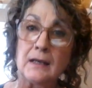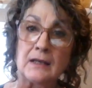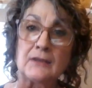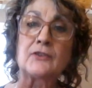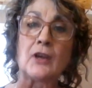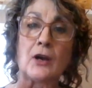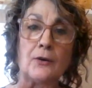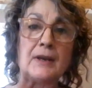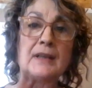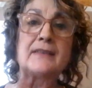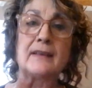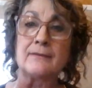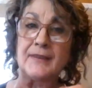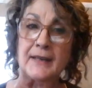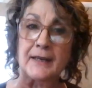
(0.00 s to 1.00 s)
So it's
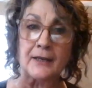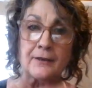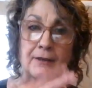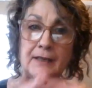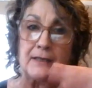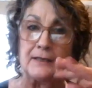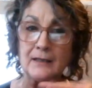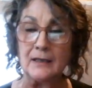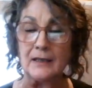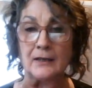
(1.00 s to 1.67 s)
a very